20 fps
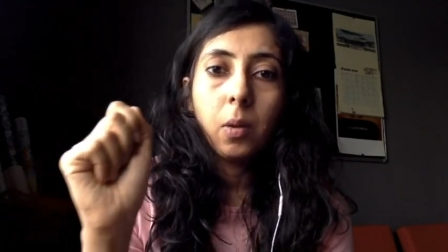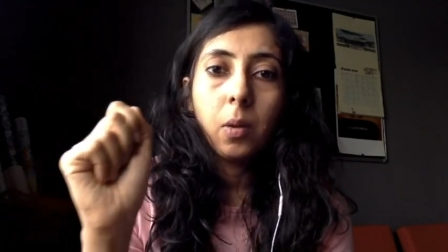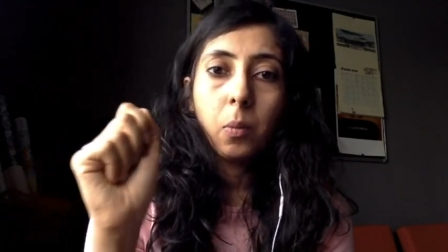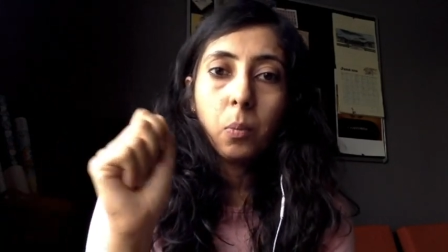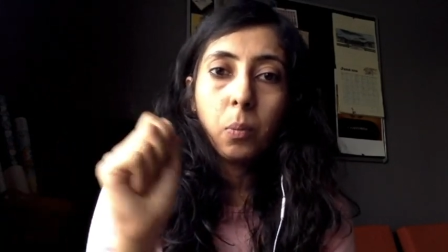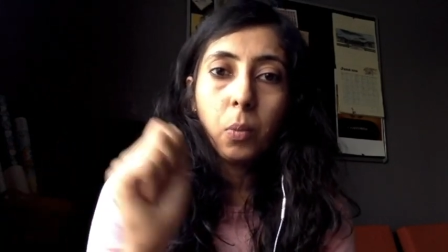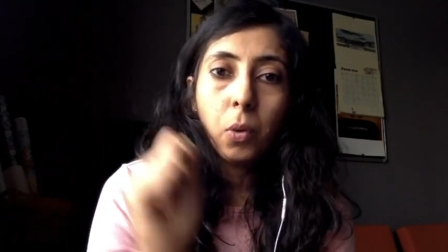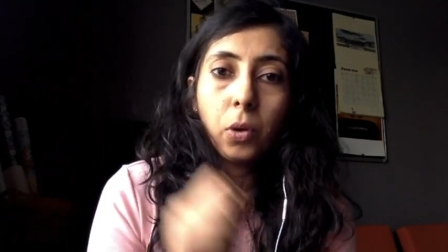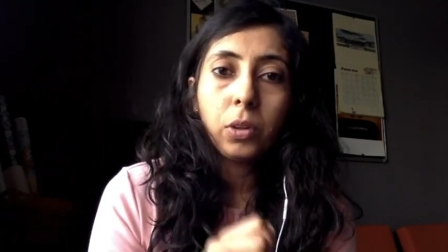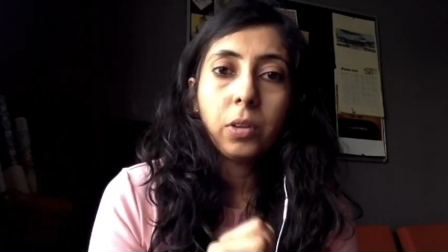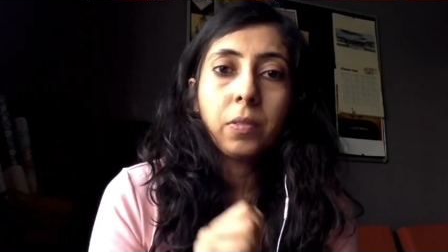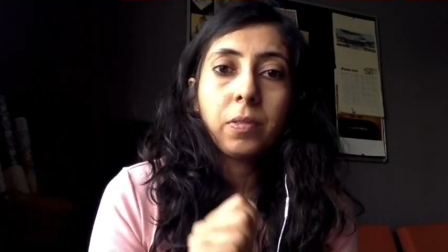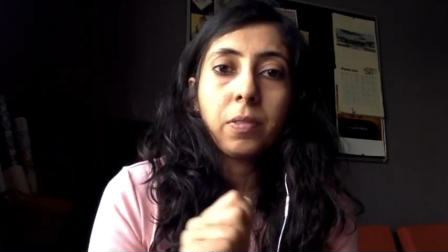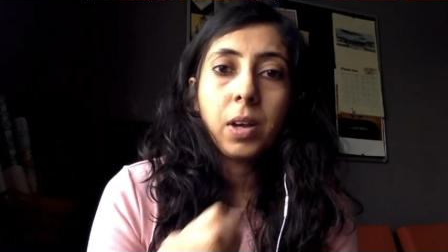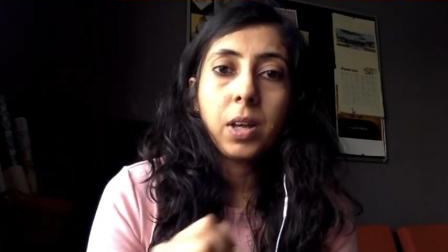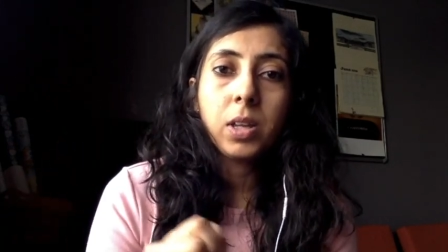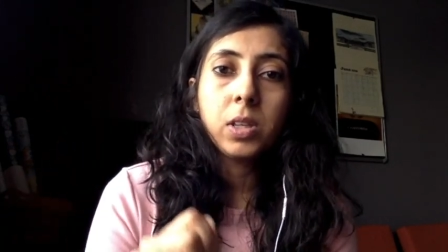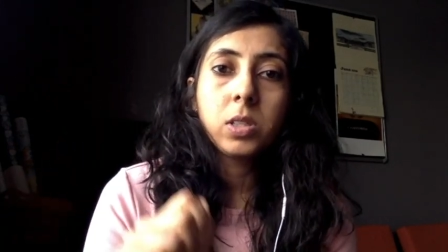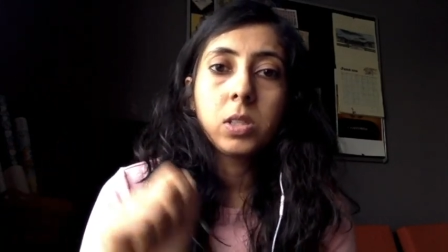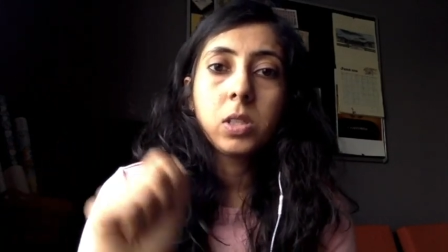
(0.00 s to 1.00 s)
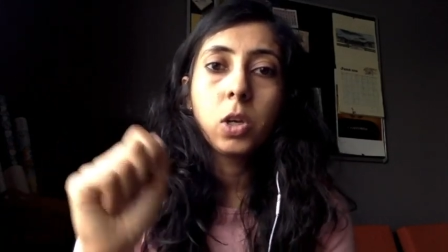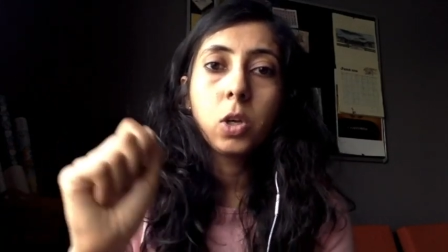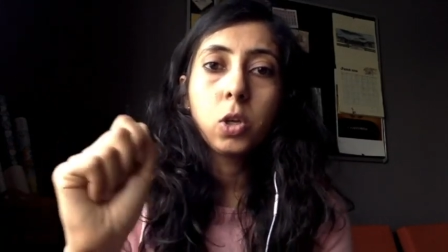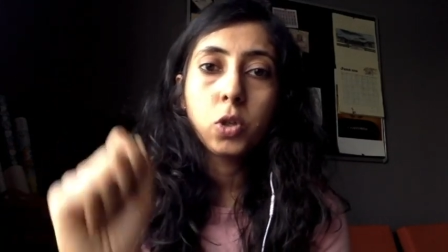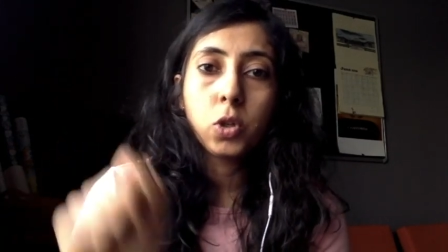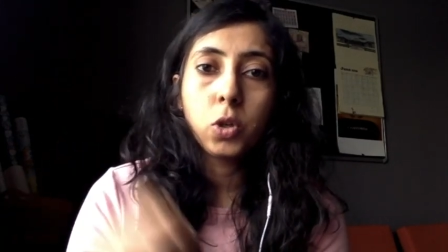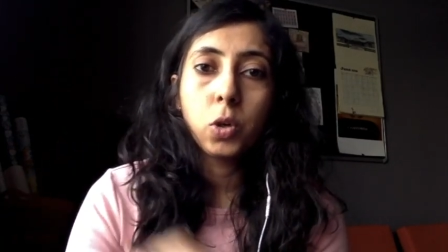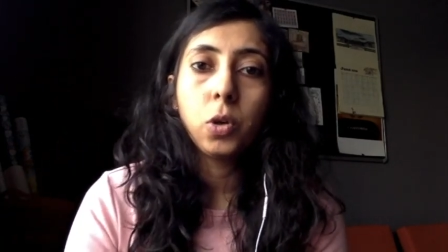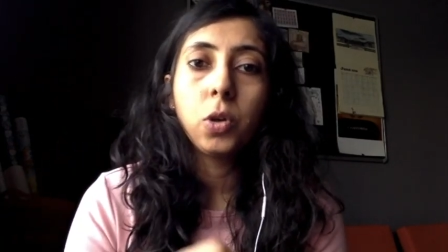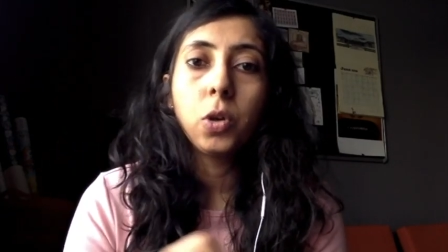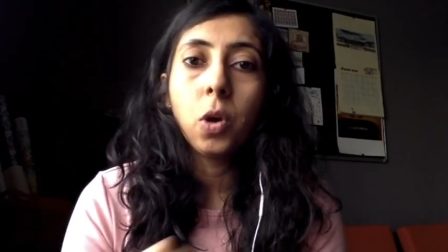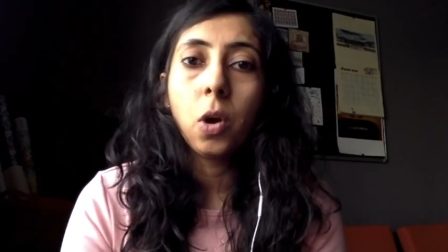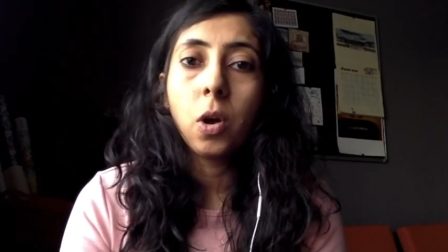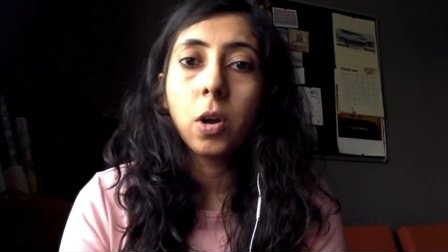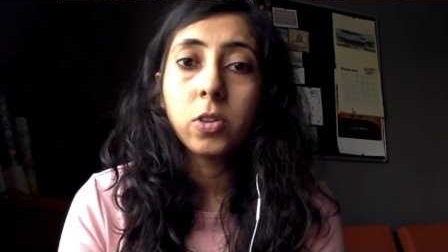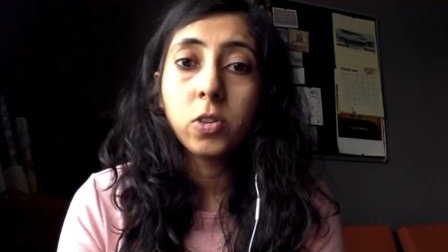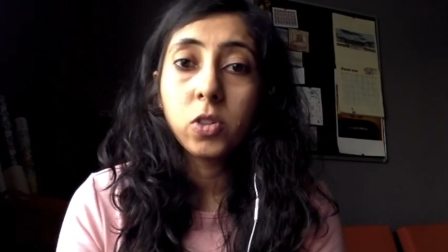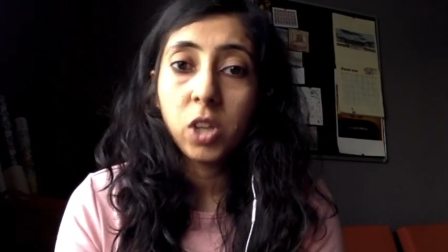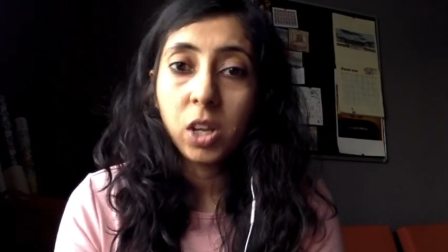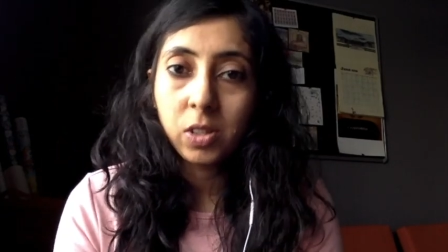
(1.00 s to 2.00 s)
Both of us should
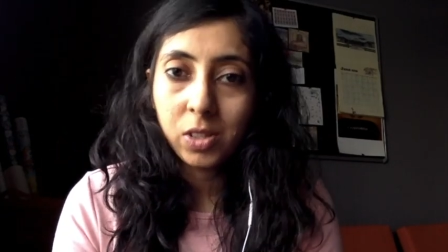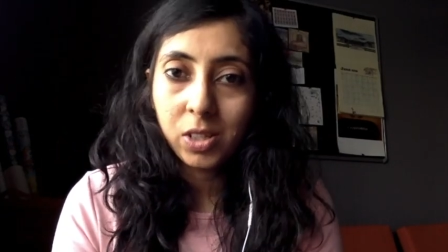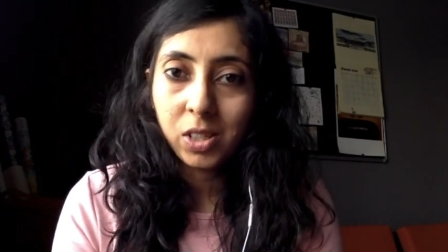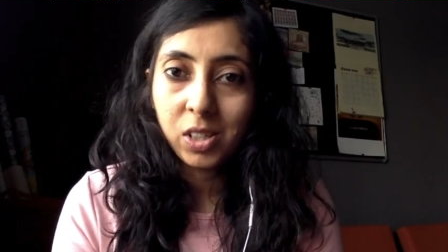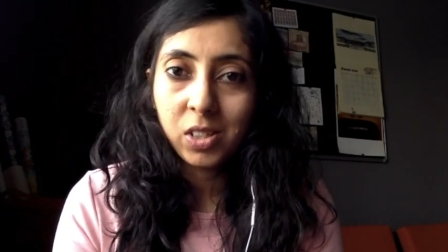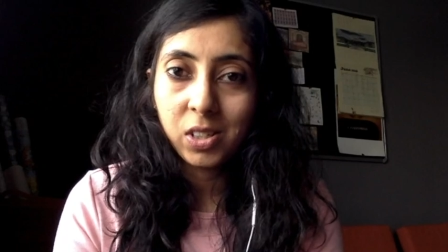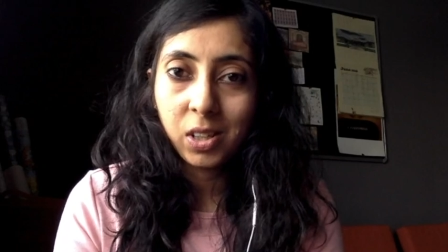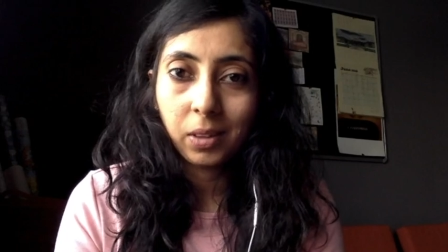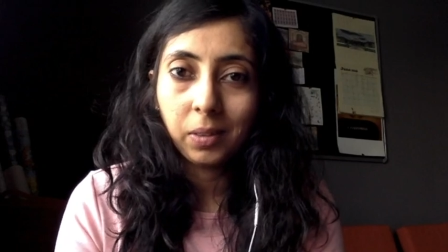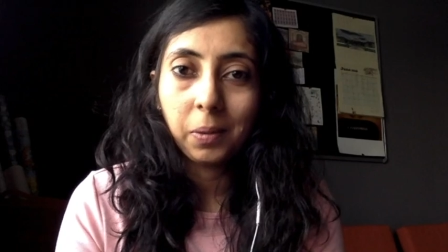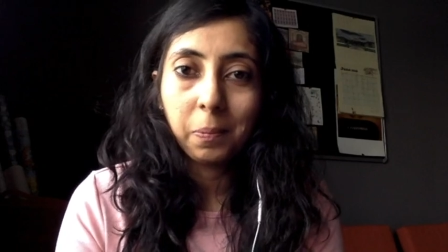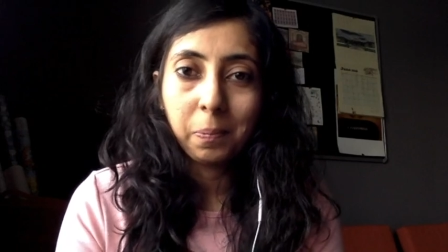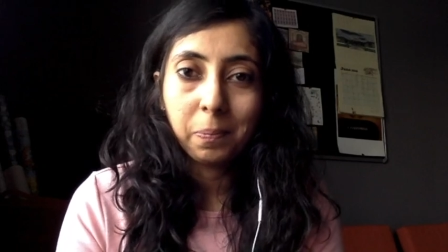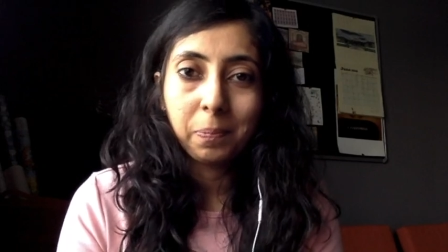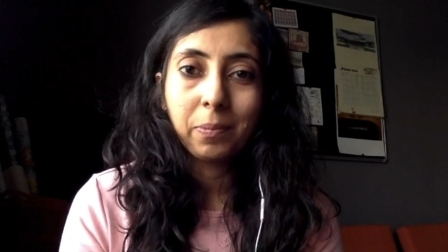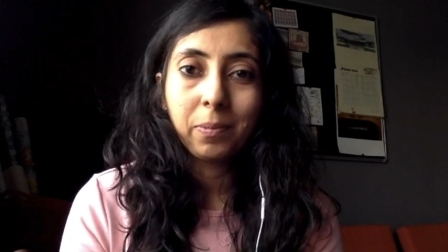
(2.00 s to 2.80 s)
not judge each other.